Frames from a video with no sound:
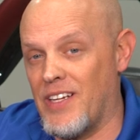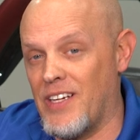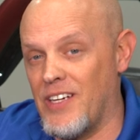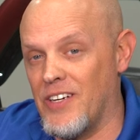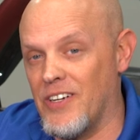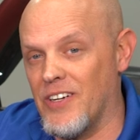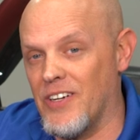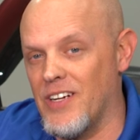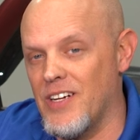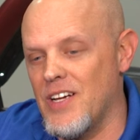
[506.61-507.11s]

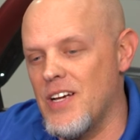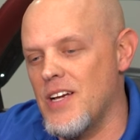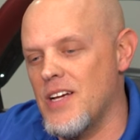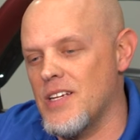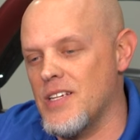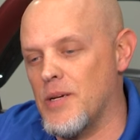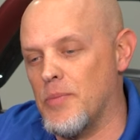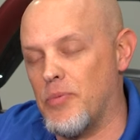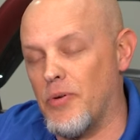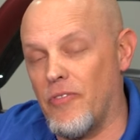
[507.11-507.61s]
here.
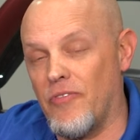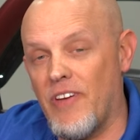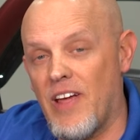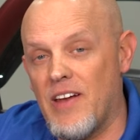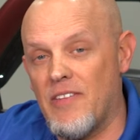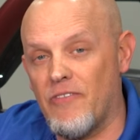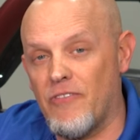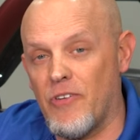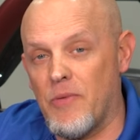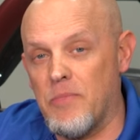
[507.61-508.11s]
To
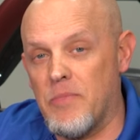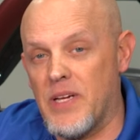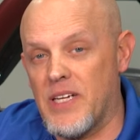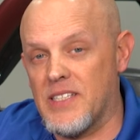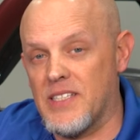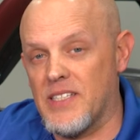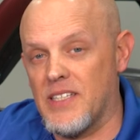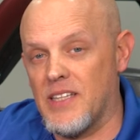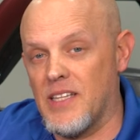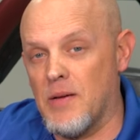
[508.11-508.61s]
prevent from
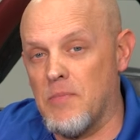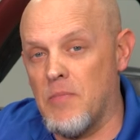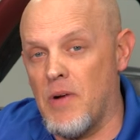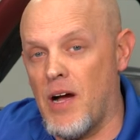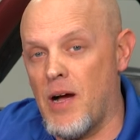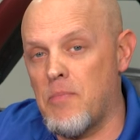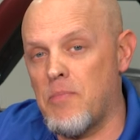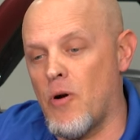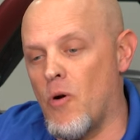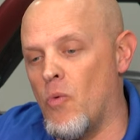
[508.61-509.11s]
mixing them
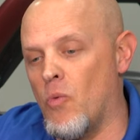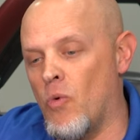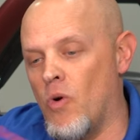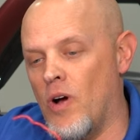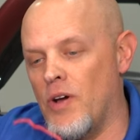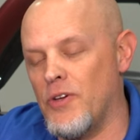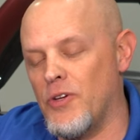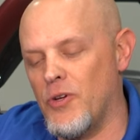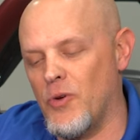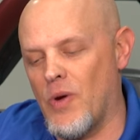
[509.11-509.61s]
up,
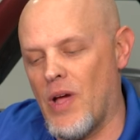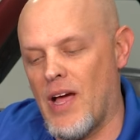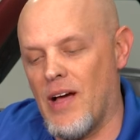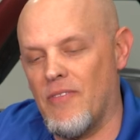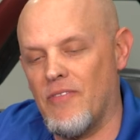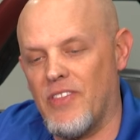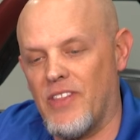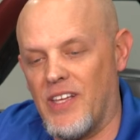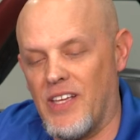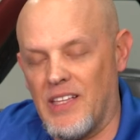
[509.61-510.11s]
one, you
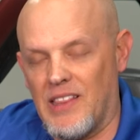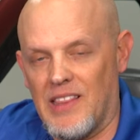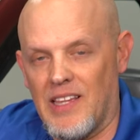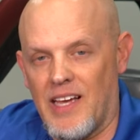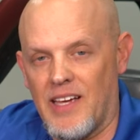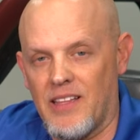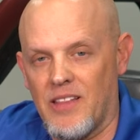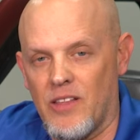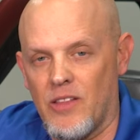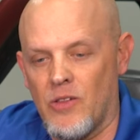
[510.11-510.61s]
have the
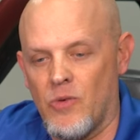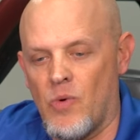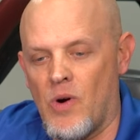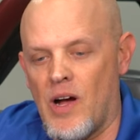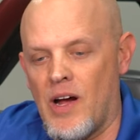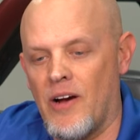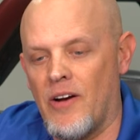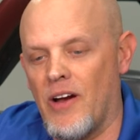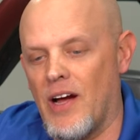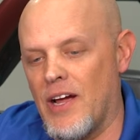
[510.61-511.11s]
length of the
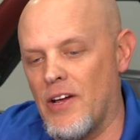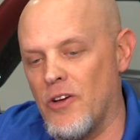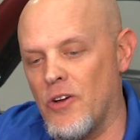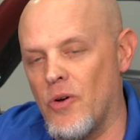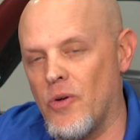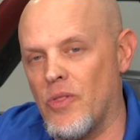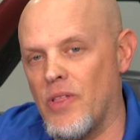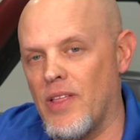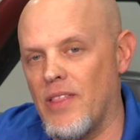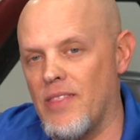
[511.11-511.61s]
wire. I
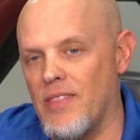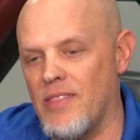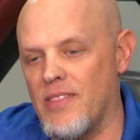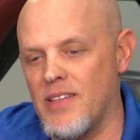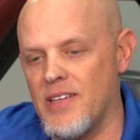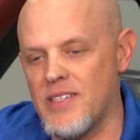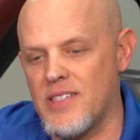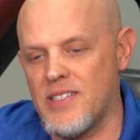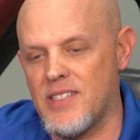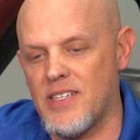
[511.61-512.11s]
know that
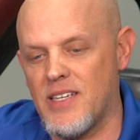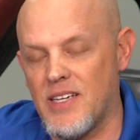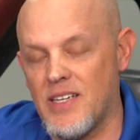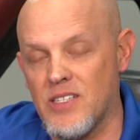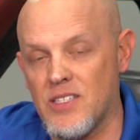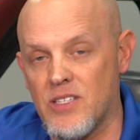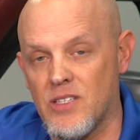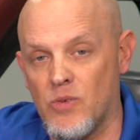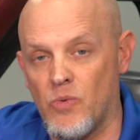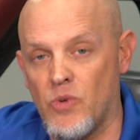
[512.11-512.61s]
this
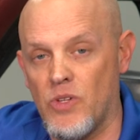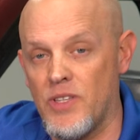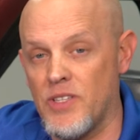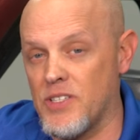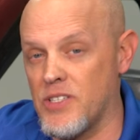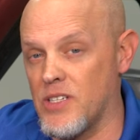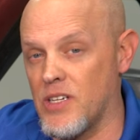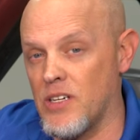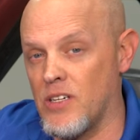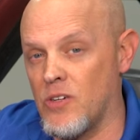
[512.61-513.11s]
is the one
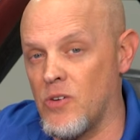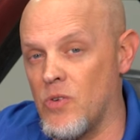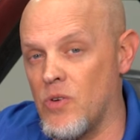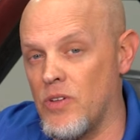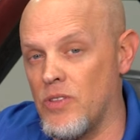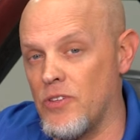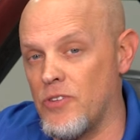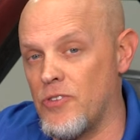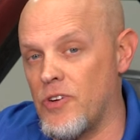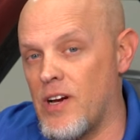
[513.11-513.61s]
that's going to go
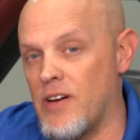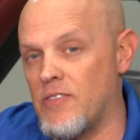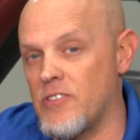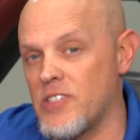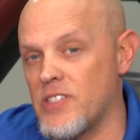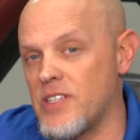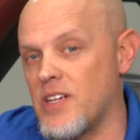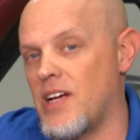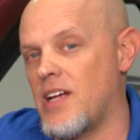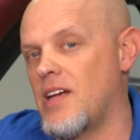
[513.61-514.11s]
on the
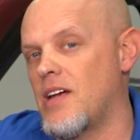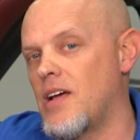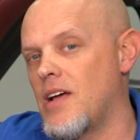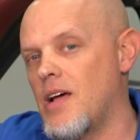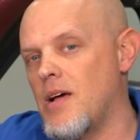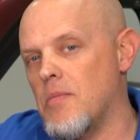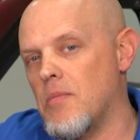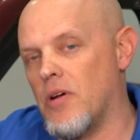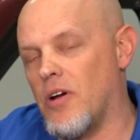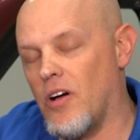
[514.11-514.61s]
driver's side,
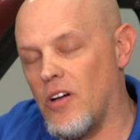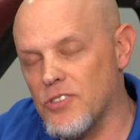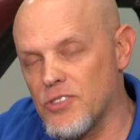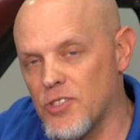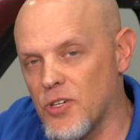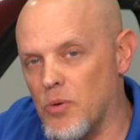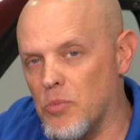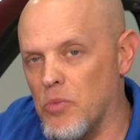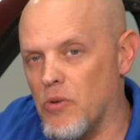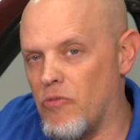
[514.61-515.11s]
but
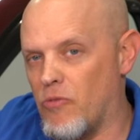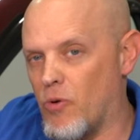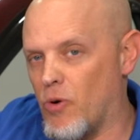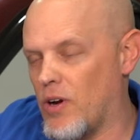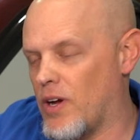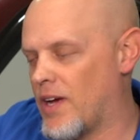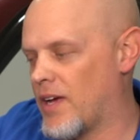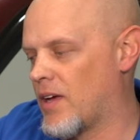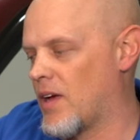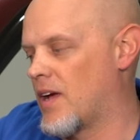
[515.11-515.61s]
also before
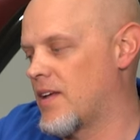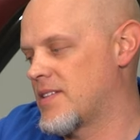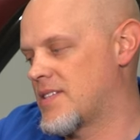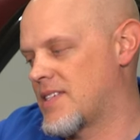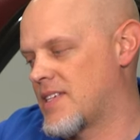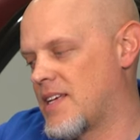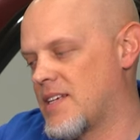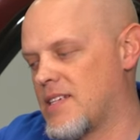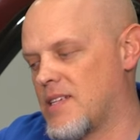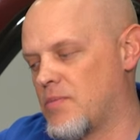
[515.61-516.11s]
I
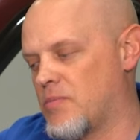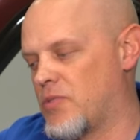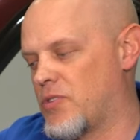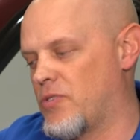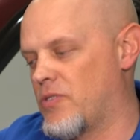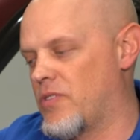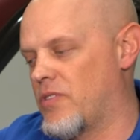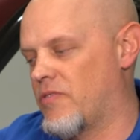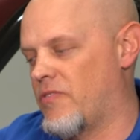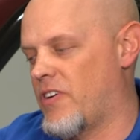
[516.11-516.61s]
sent them
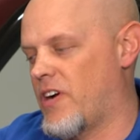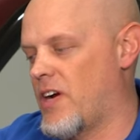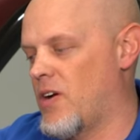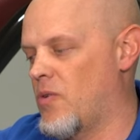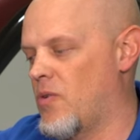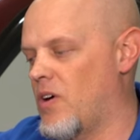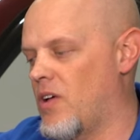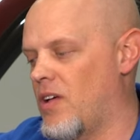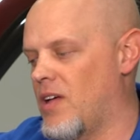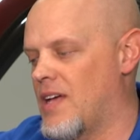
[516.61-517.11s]
through the
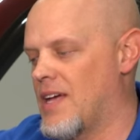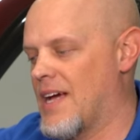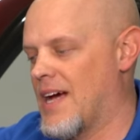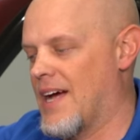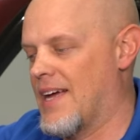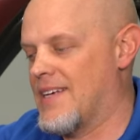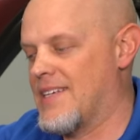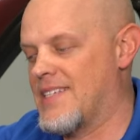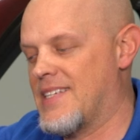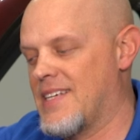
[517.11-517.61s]
firewall,
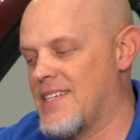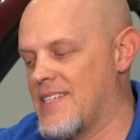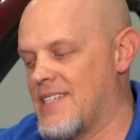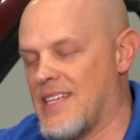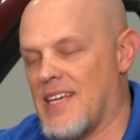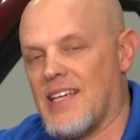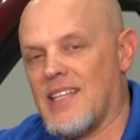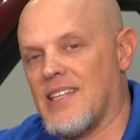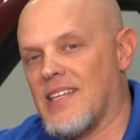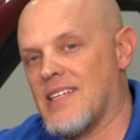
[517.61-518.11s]
I did
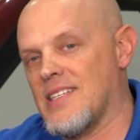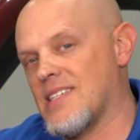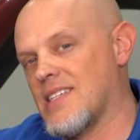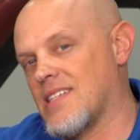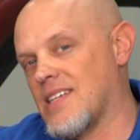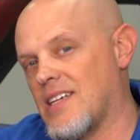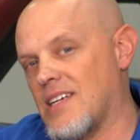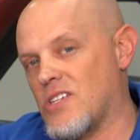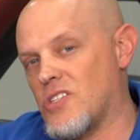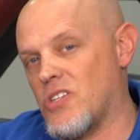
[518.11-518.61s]
take the
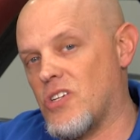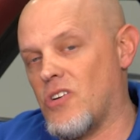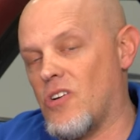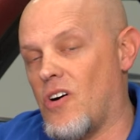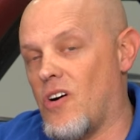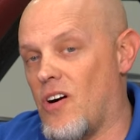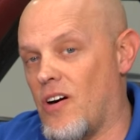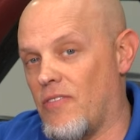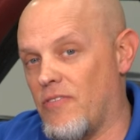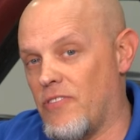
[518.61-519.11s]
insulation
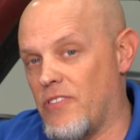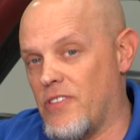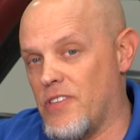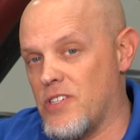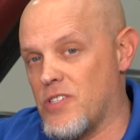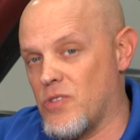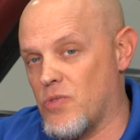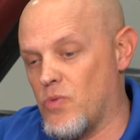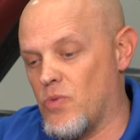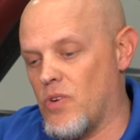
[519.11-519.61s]
off
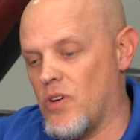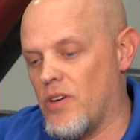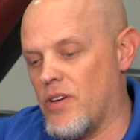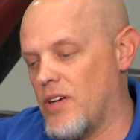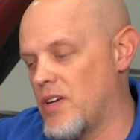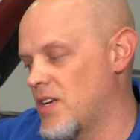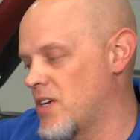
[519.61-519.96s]
this one